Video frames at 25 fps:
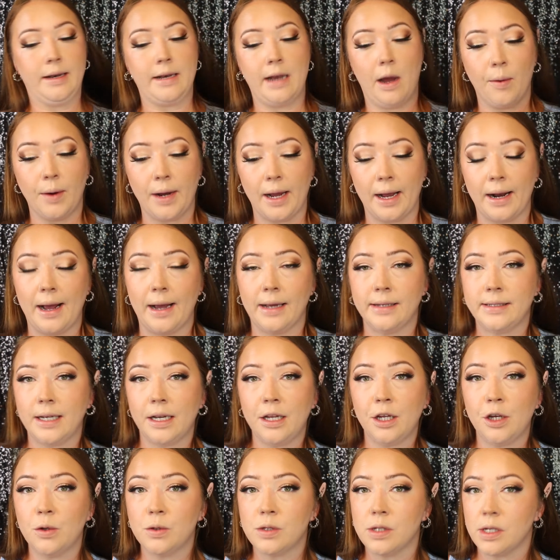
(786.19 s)
Now, again, I
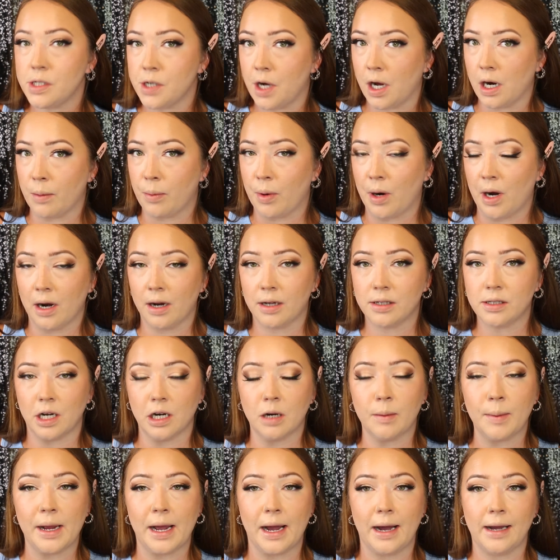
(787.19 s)
didn't use a ton of product
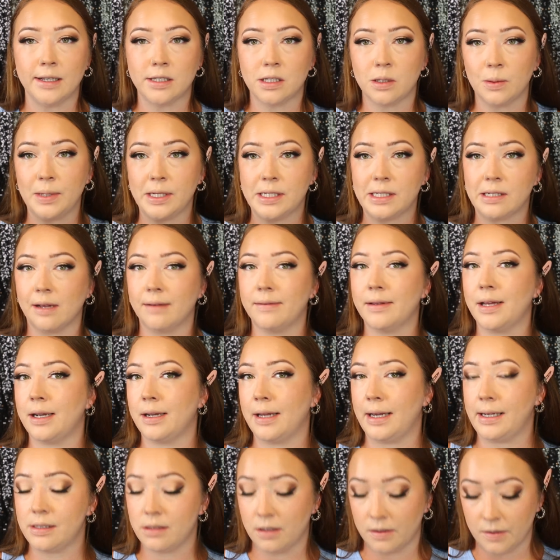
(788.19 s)
under my eyes, so we still have that
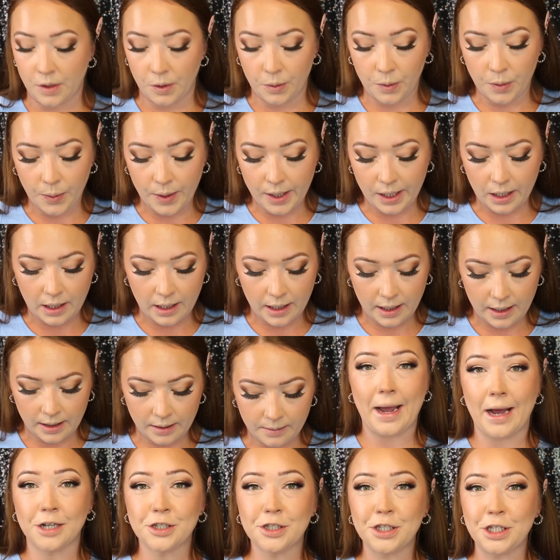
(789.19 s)
nice glow going on.
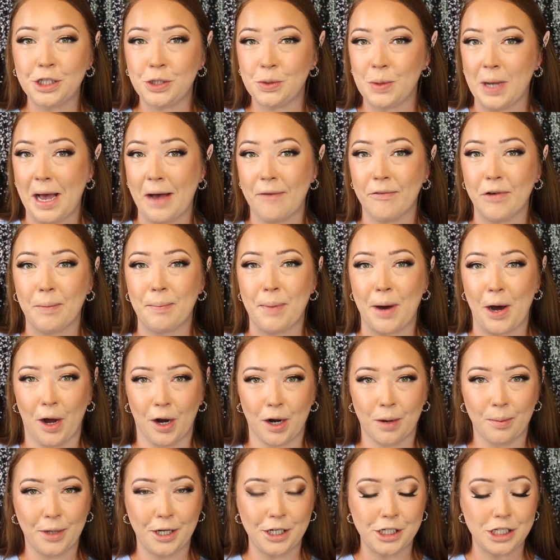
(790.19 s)
I actually do have
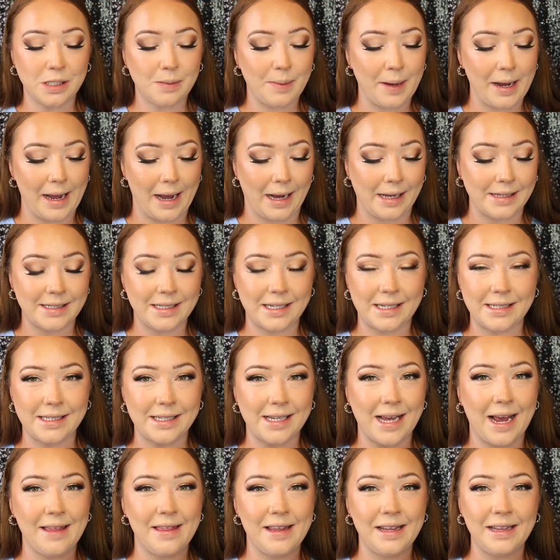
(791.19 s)
powder blushes by Essence.
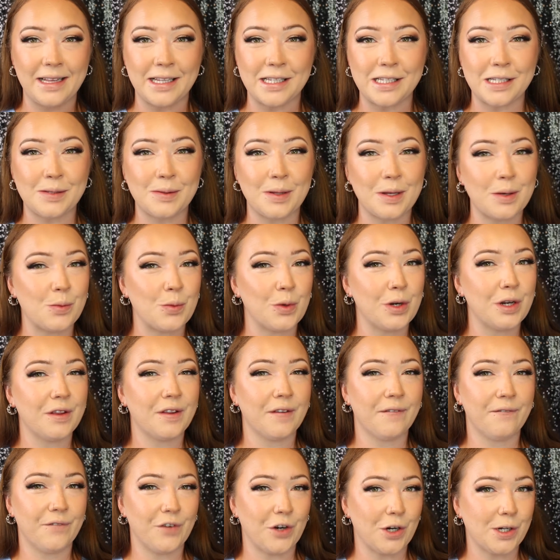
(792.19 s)
I think this is like one of the
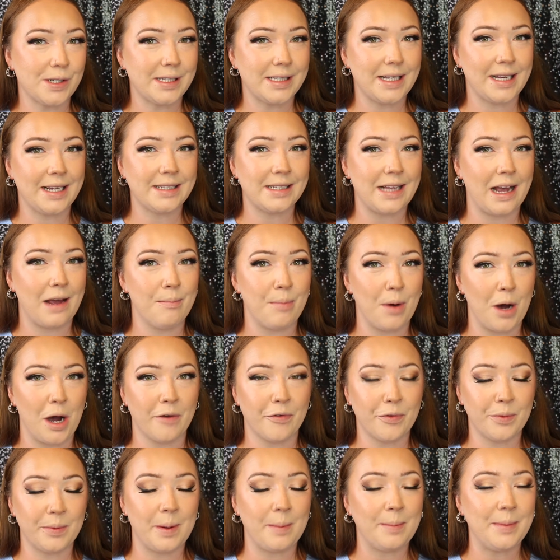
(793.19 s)
first things I bought
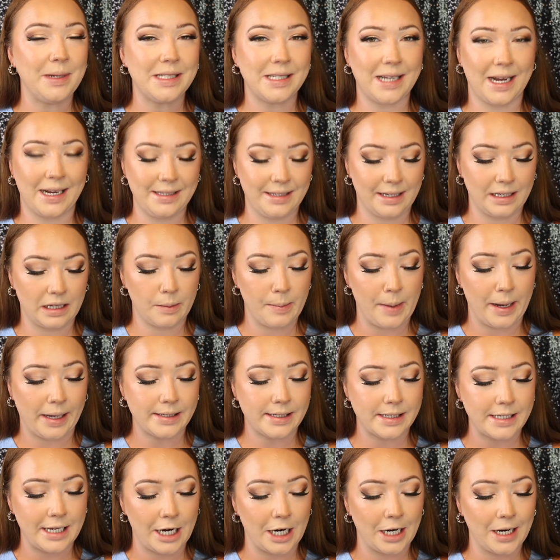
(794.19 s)
from them besides like the
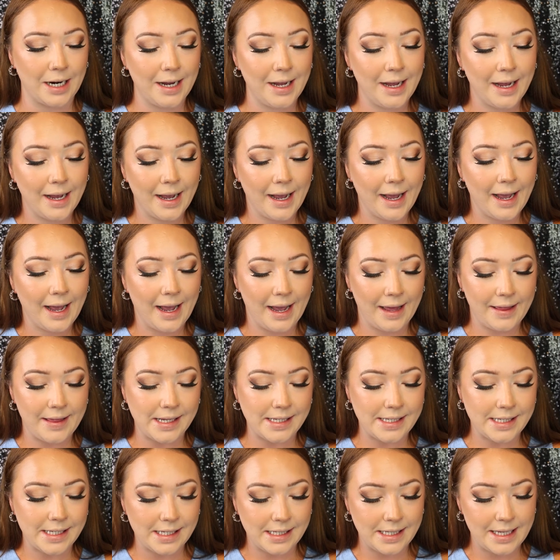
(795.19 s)
mascara. And
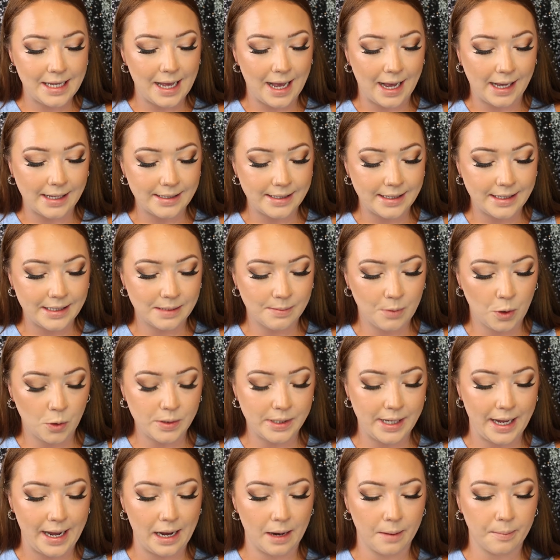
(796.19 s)
this is the Essence
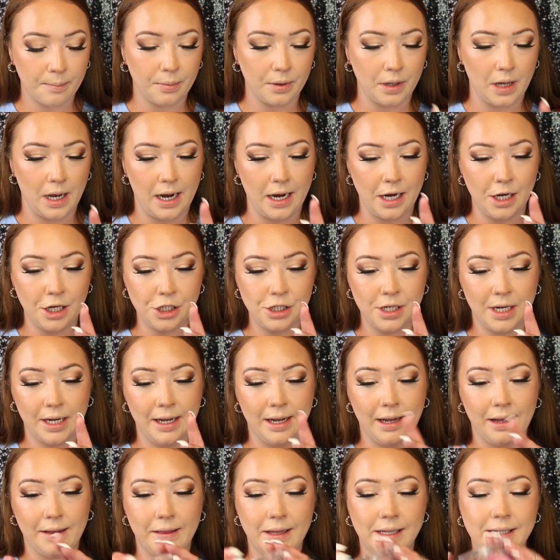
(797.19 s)
Mosaic Blush.
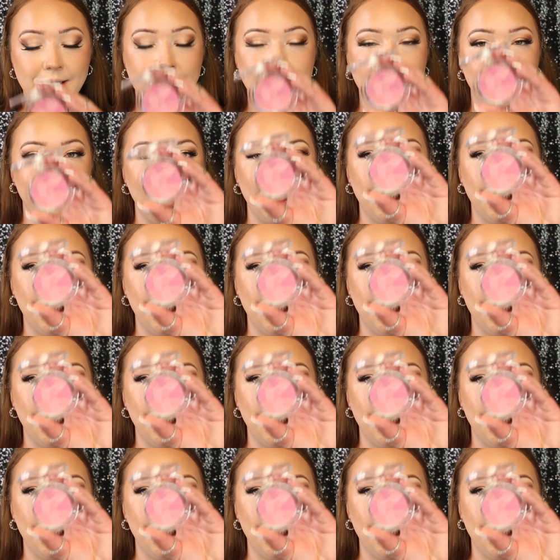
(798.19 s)
This is in the